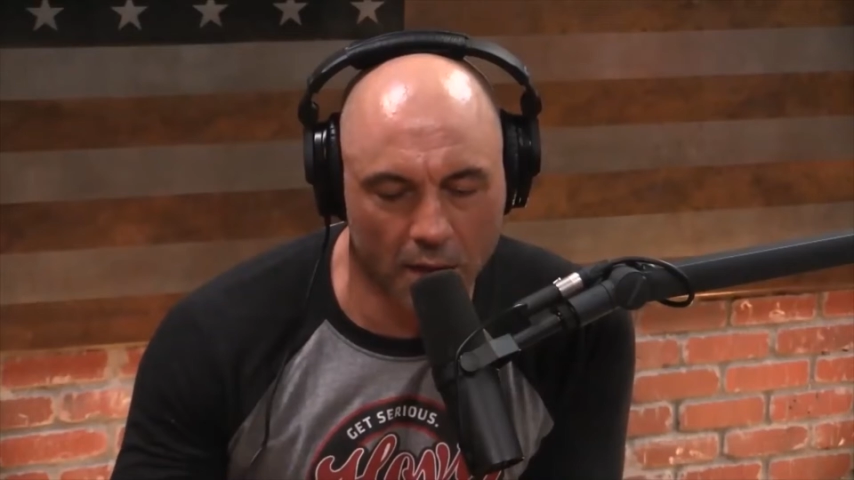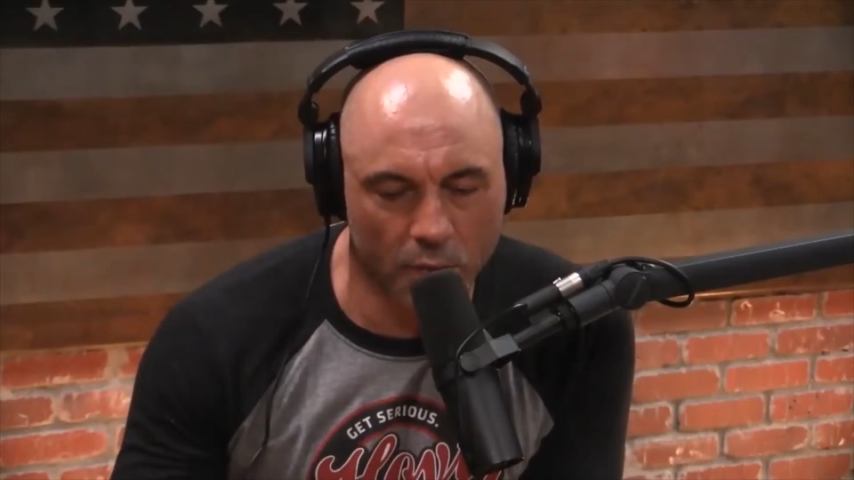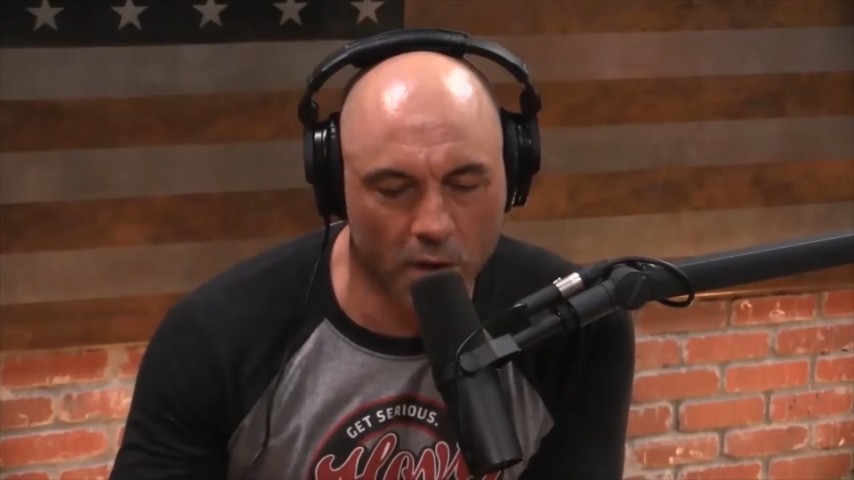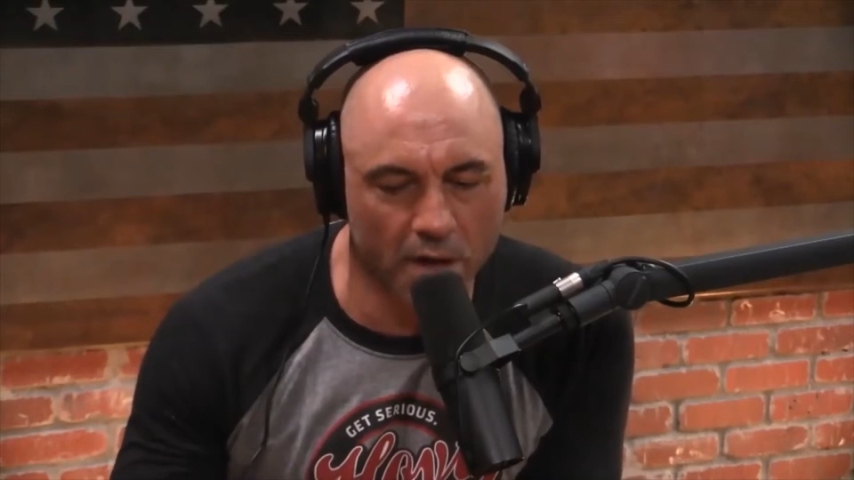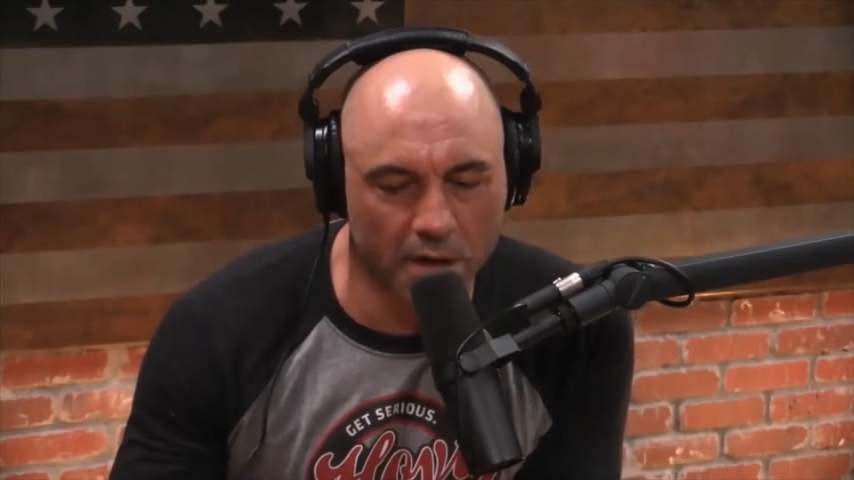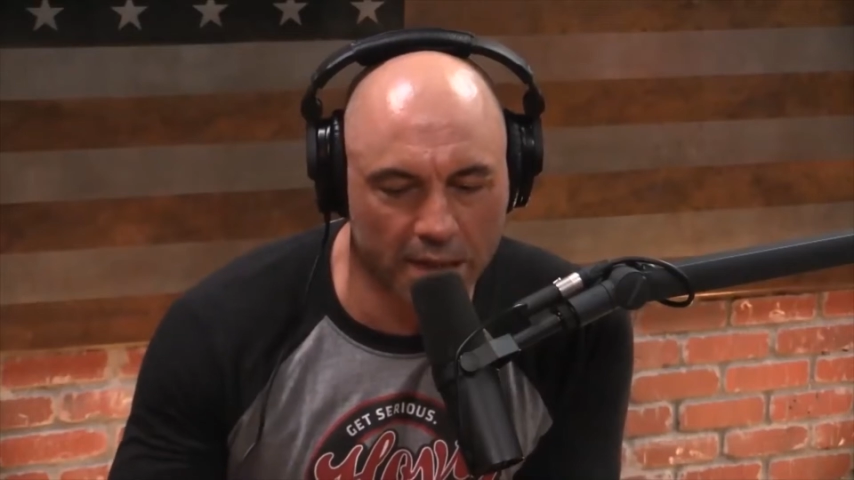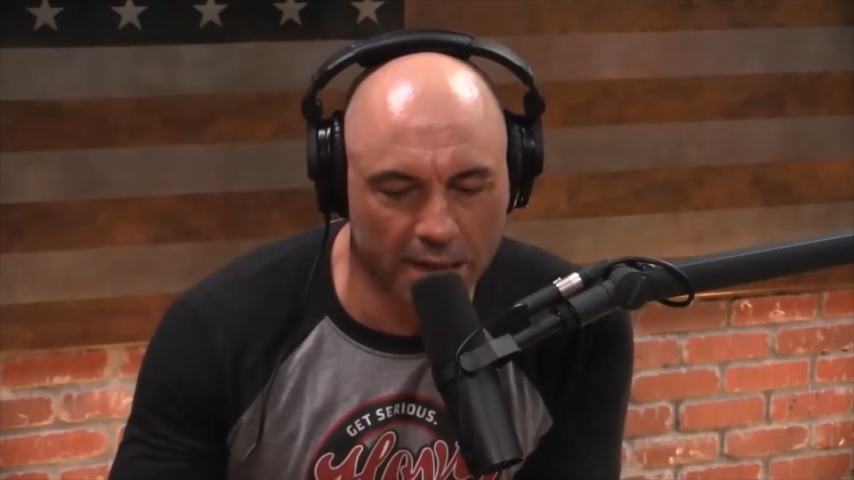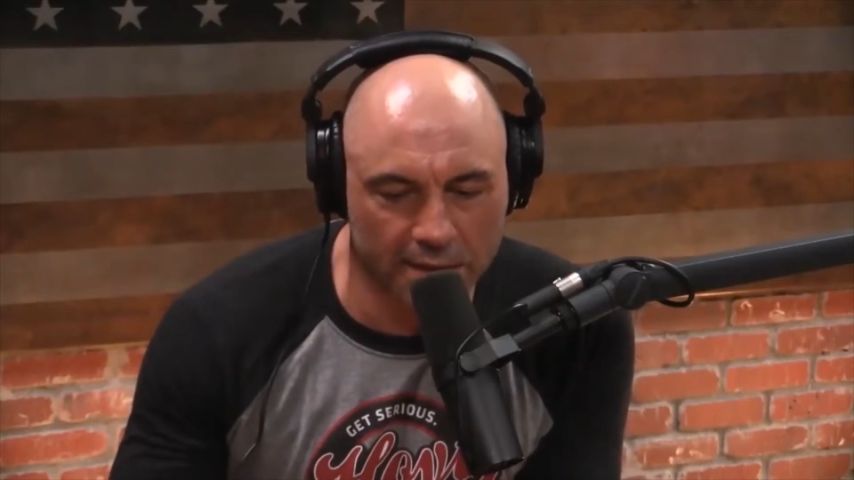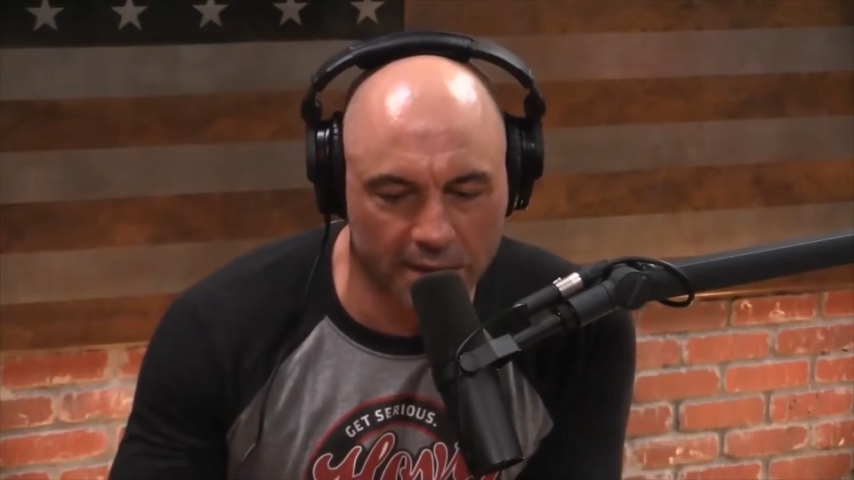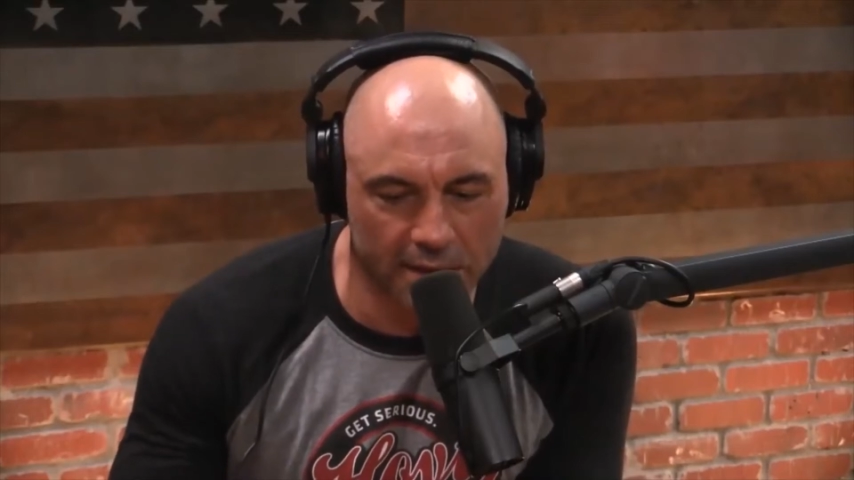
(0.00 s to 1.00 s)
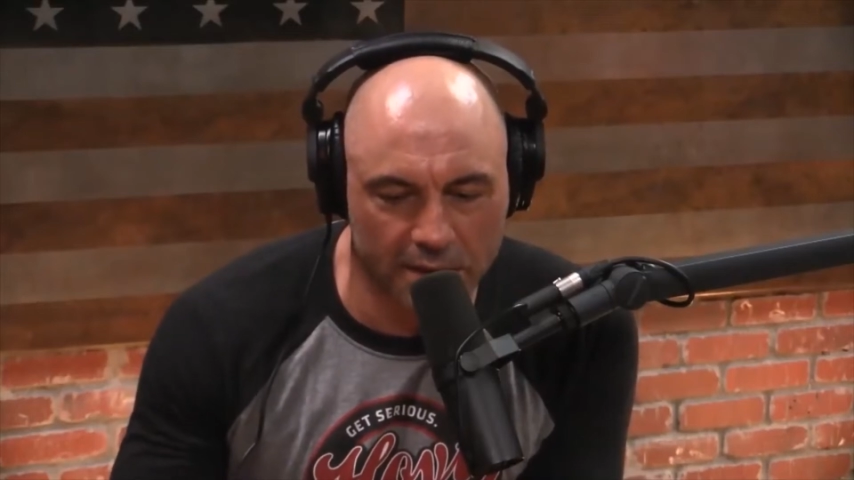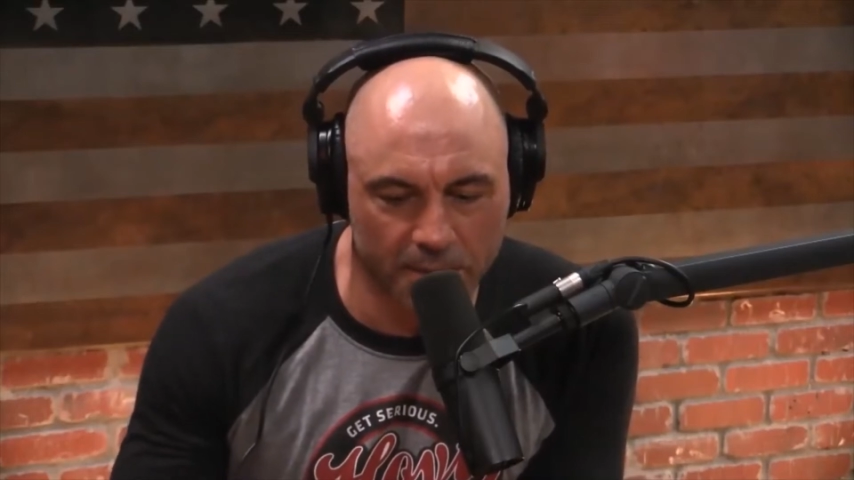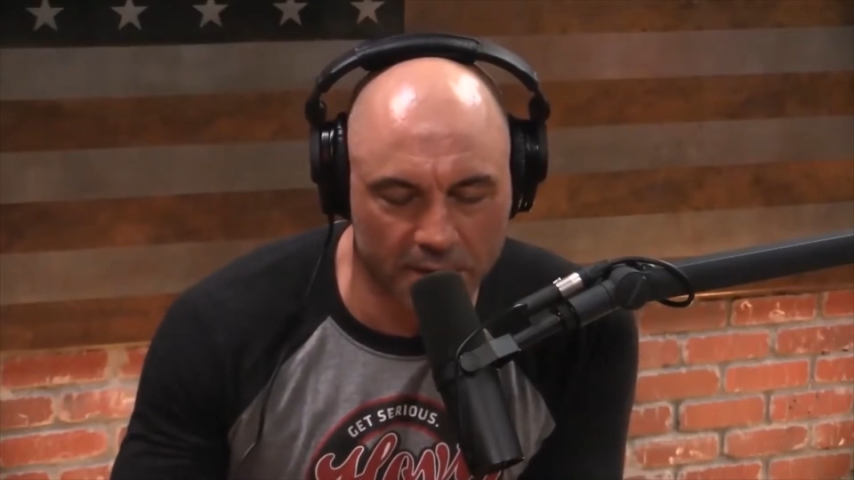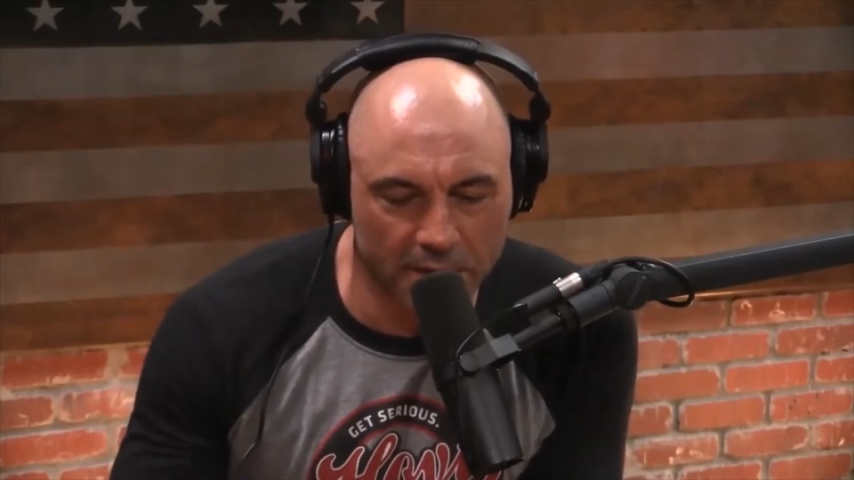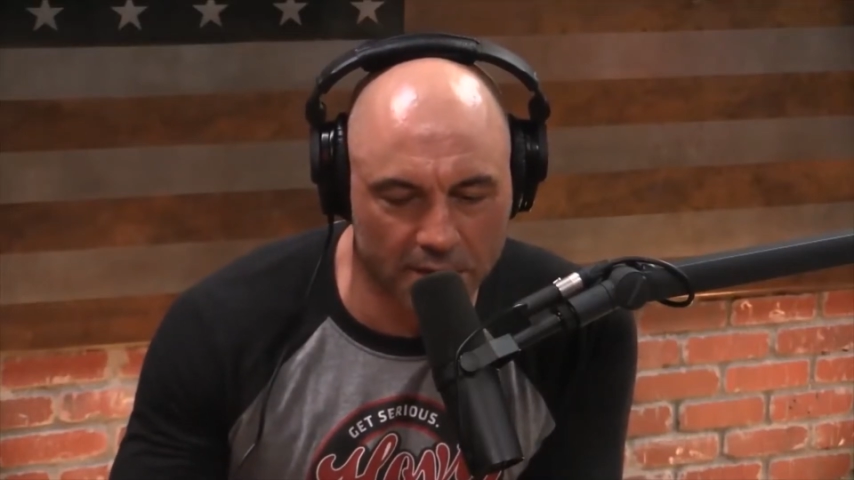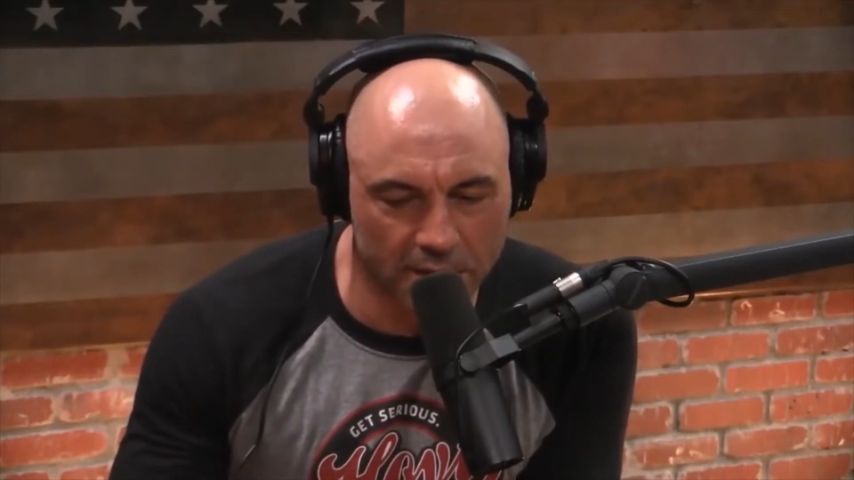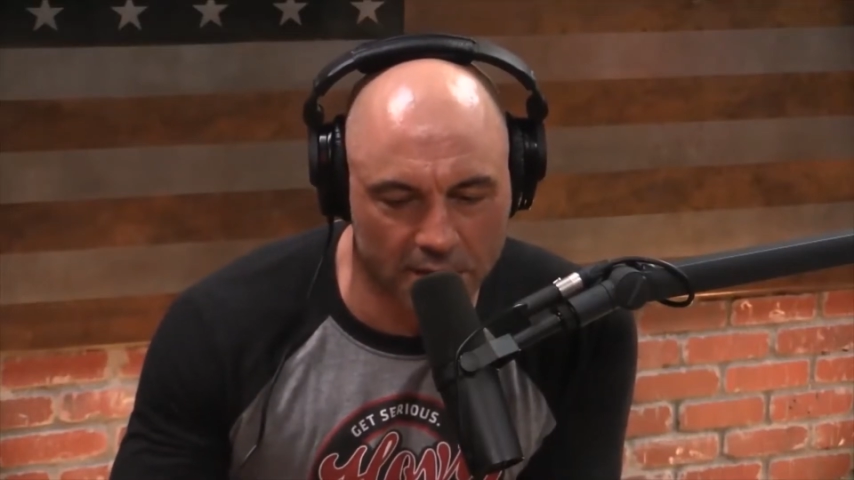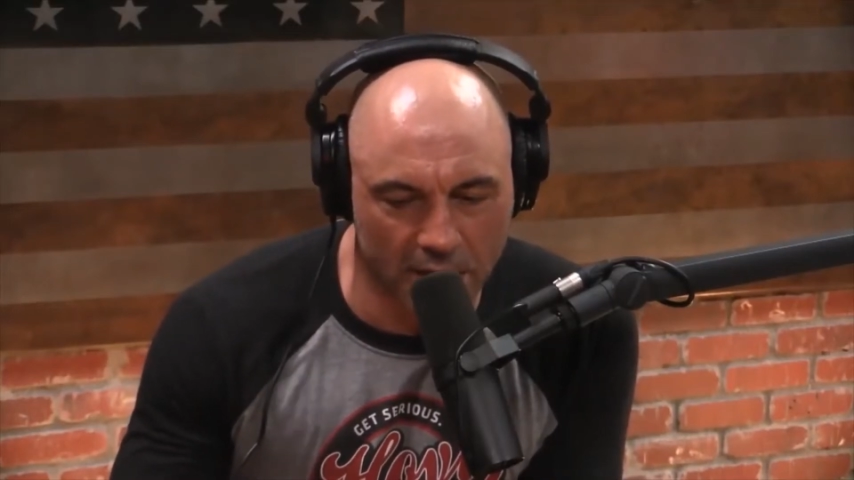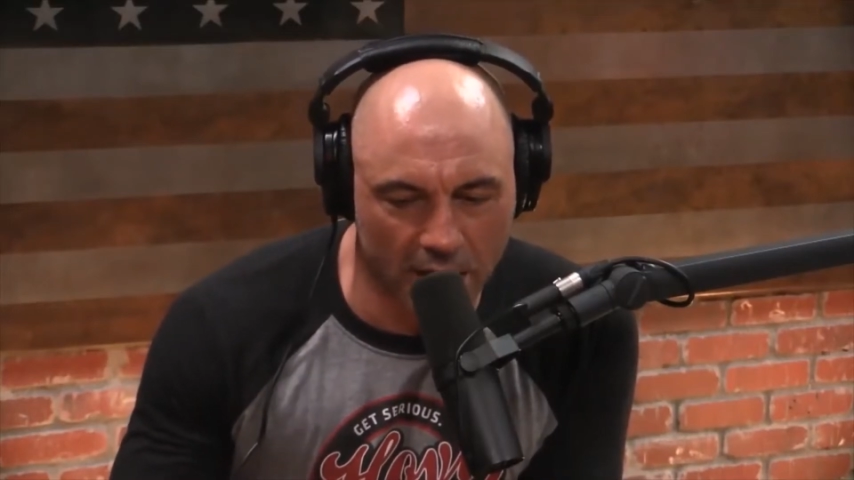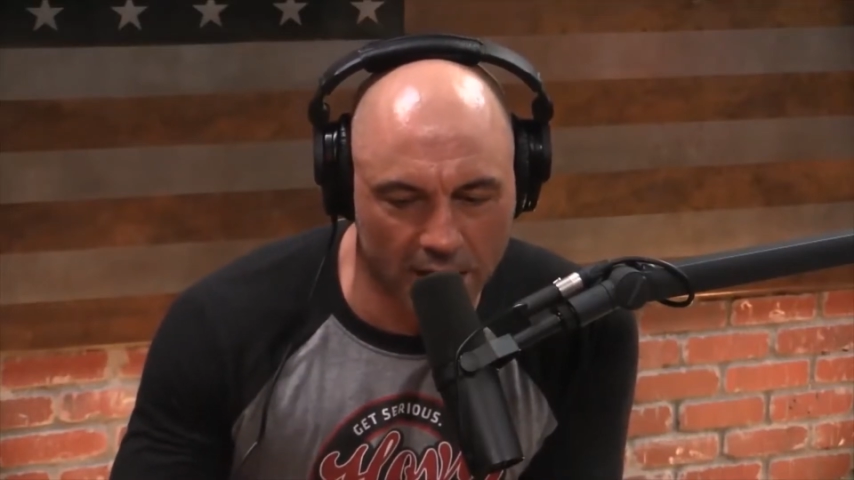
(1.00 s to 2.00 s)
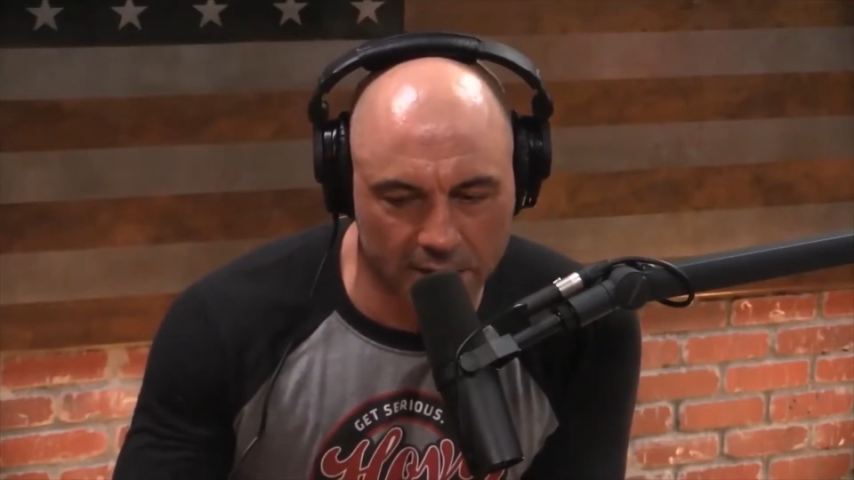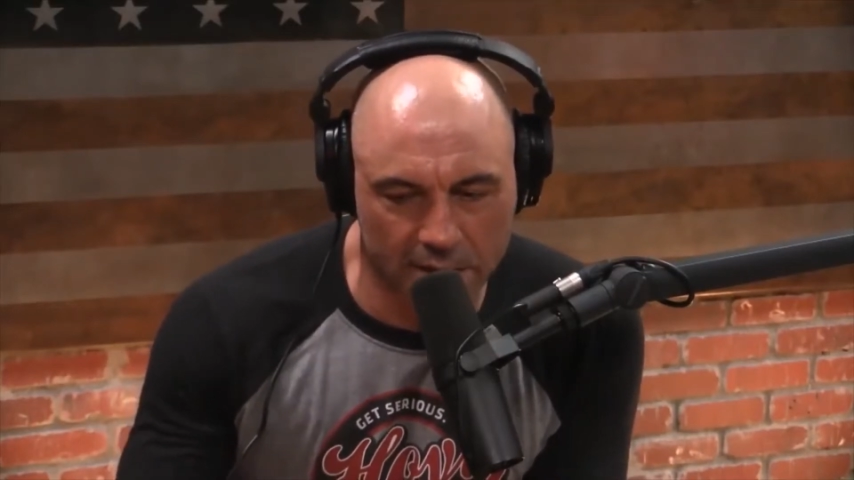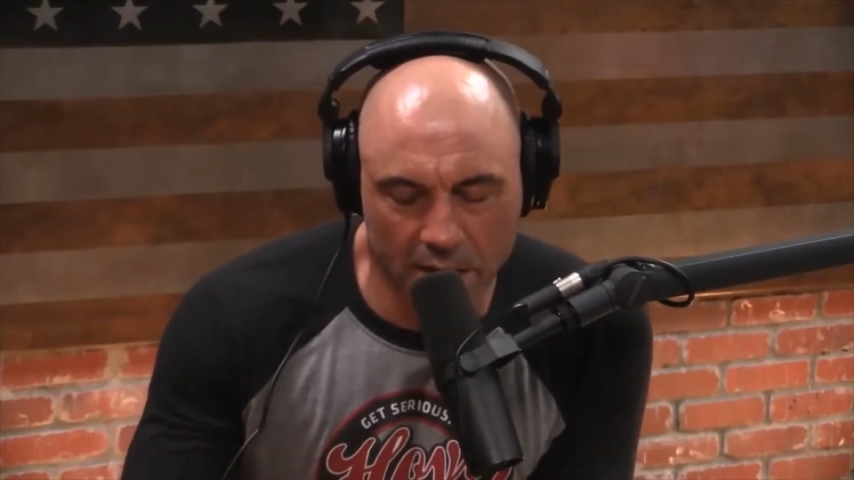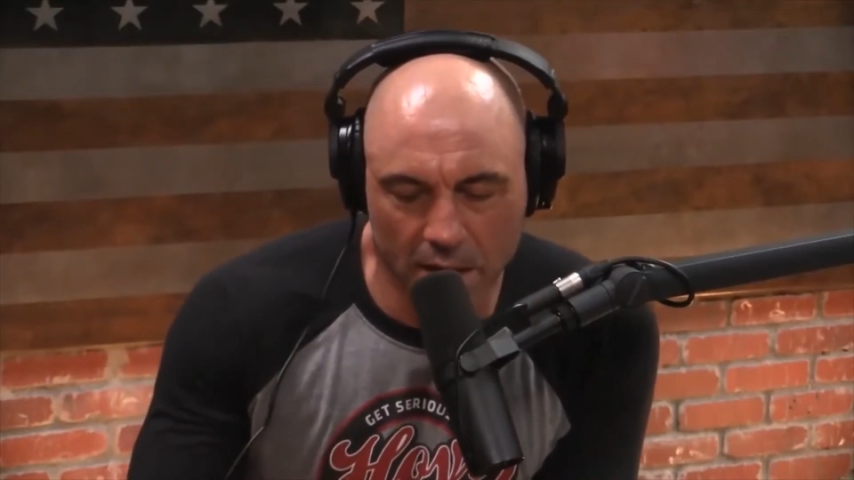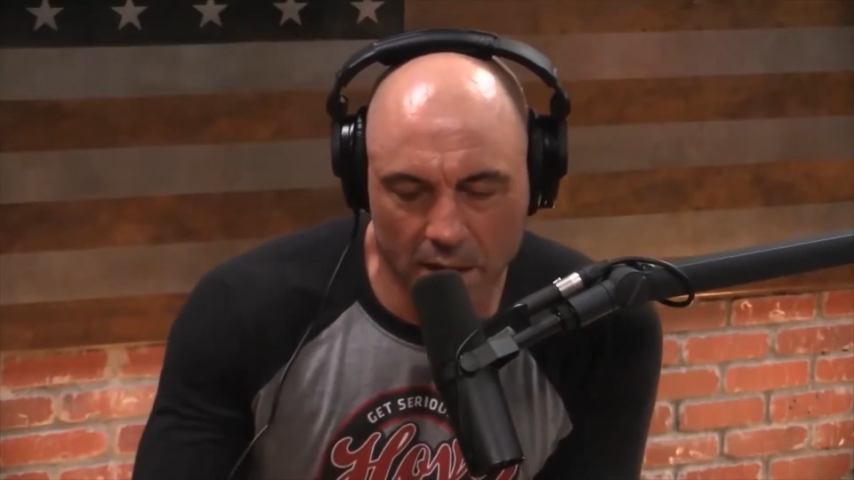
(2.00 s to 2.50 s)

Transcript: One of the things that's been discussed